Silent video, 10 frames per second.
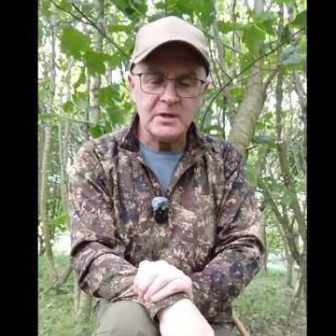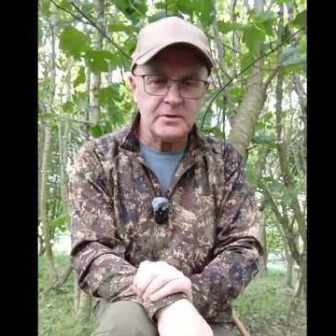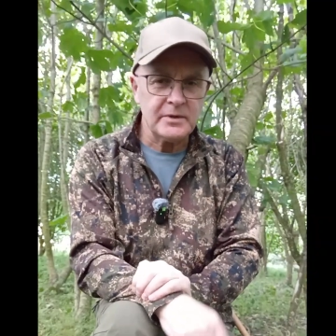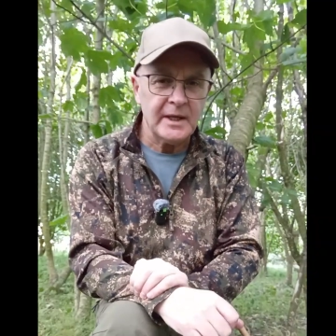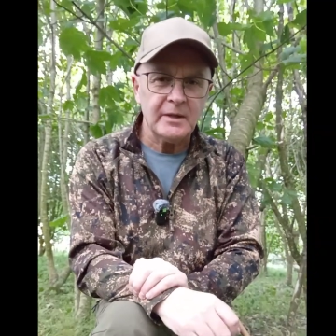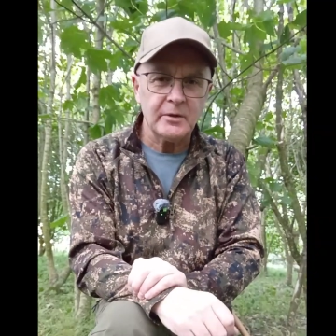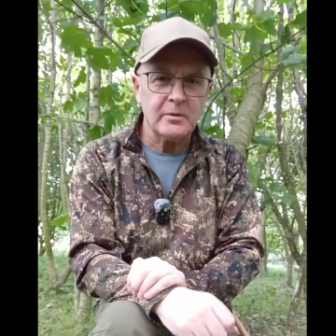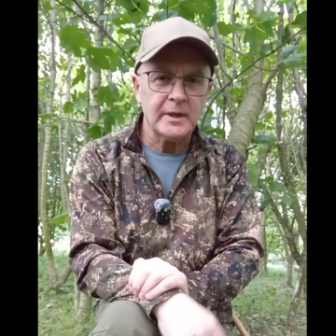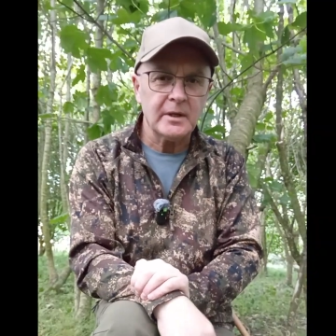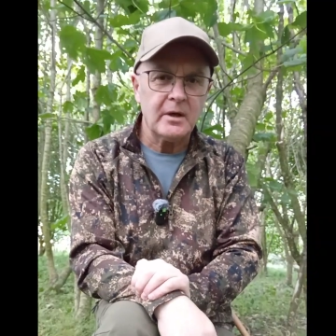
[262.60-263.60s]
So the head looked
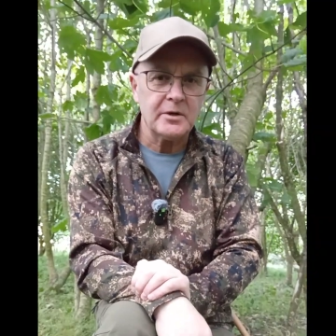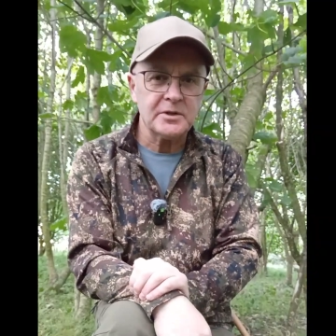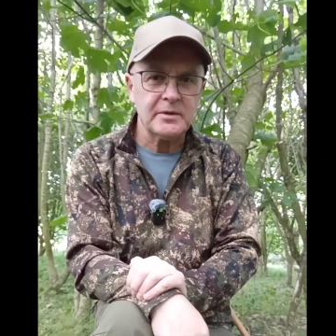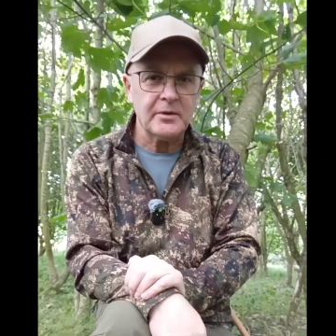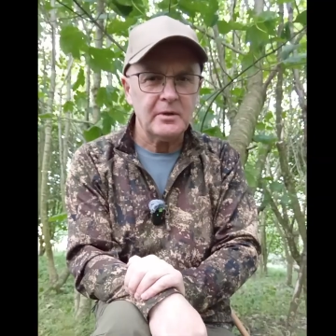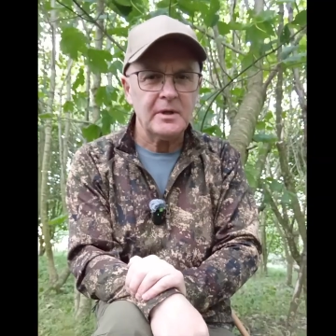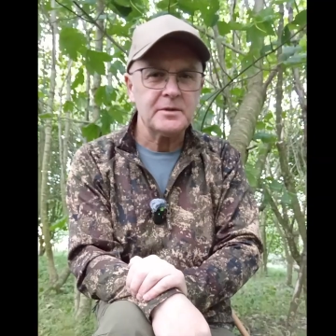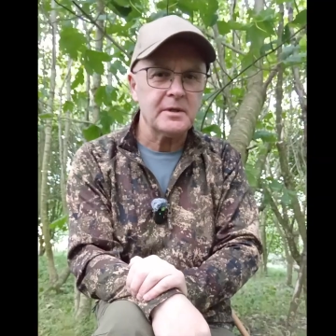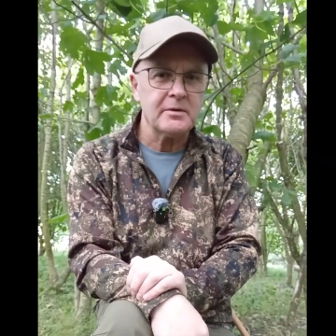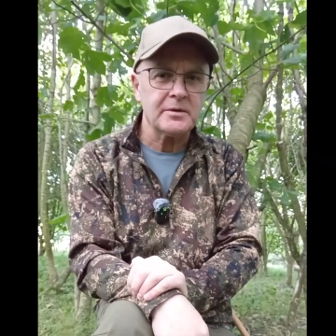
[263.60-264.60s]
quite large. So I thought, oh,
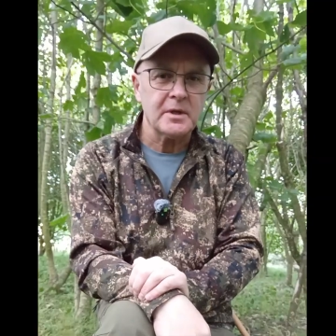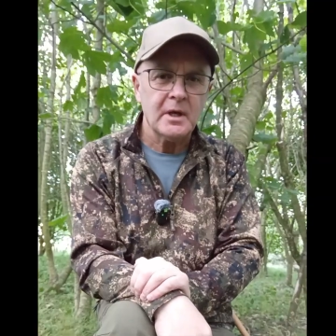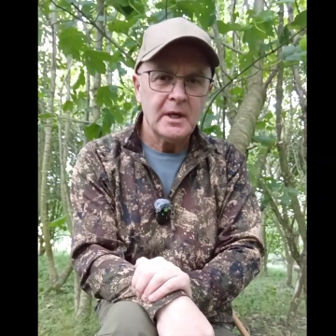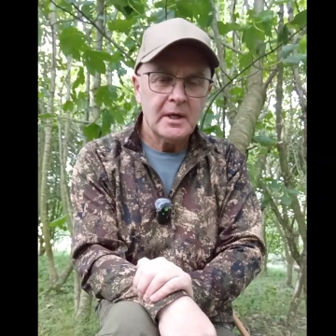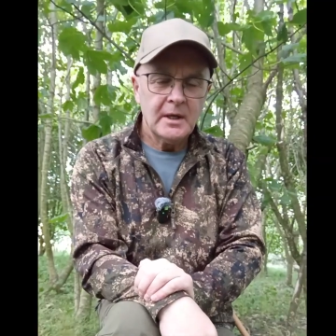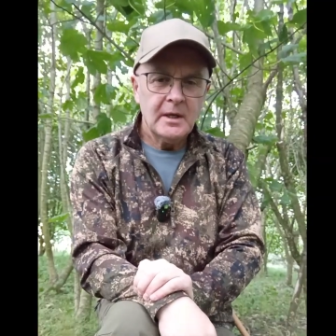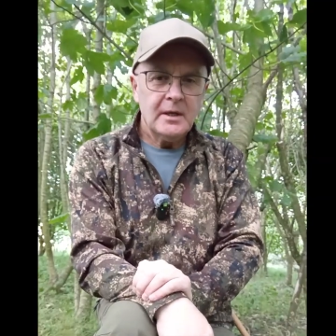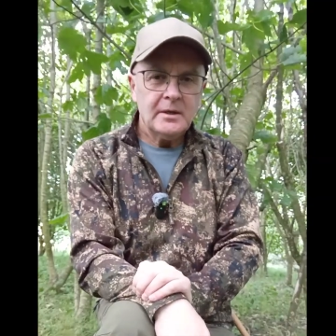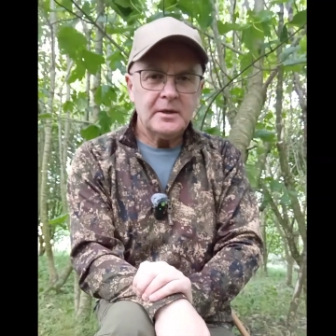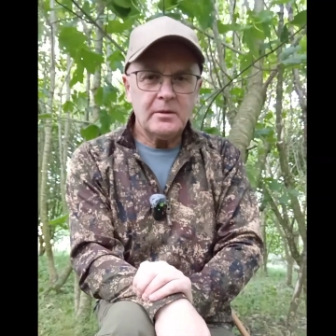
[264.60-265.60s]
that's interesting.
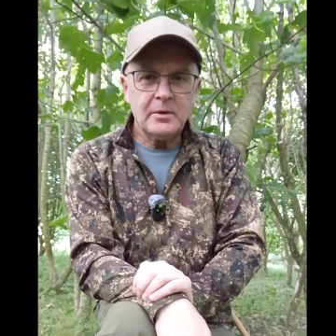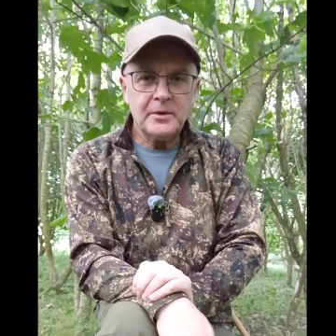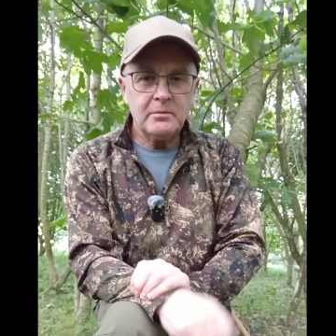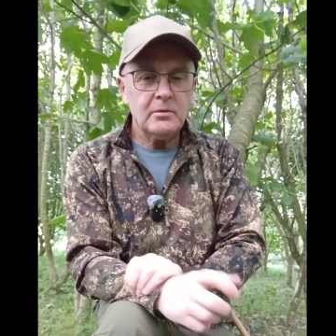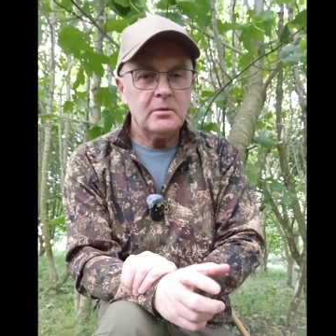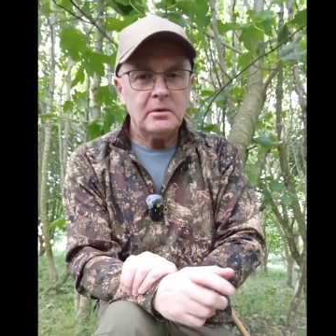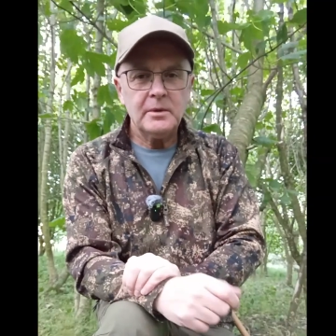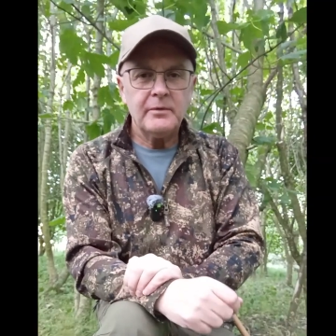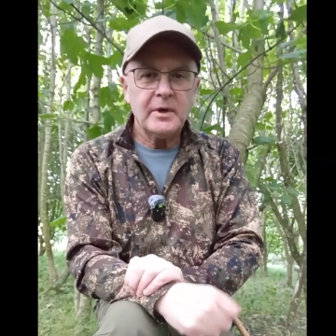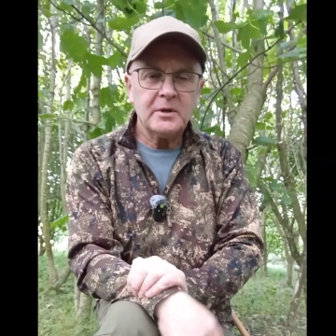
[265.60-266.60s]
And then I wondered, I
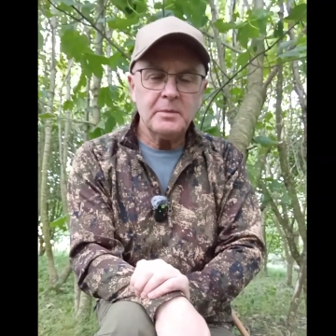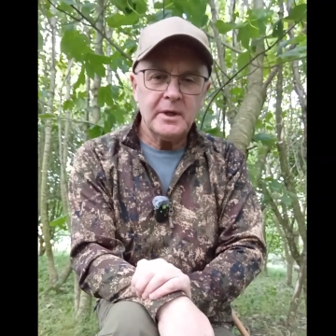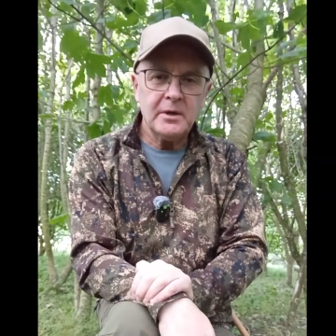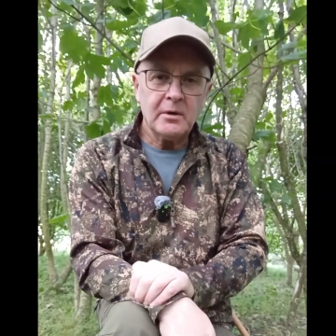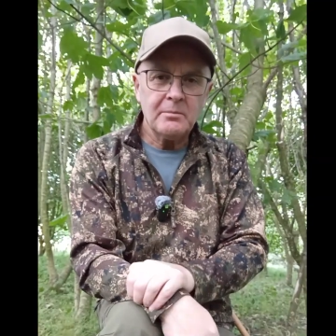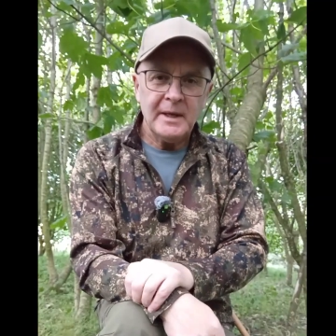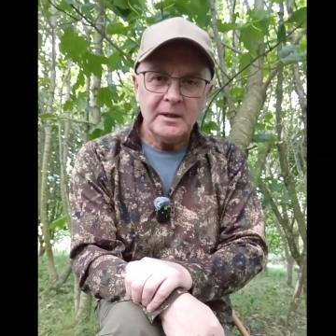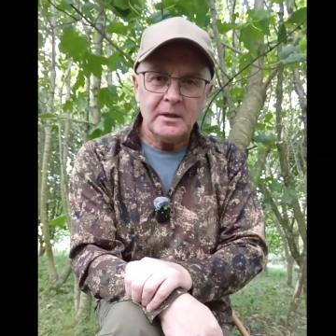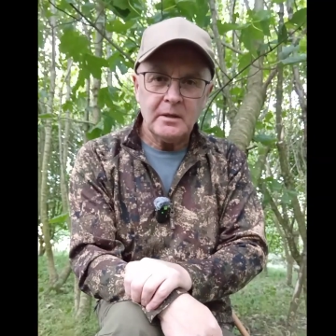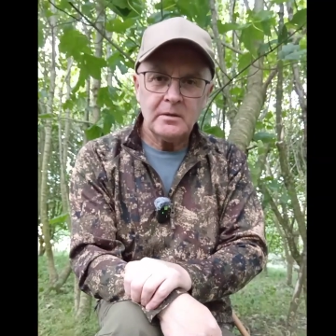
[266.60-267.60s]
wonder if that could be a young
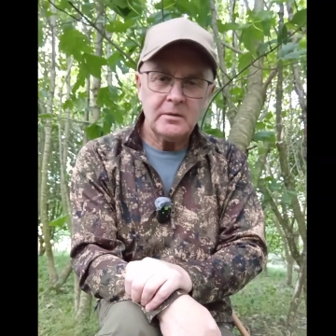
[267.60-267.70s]
male.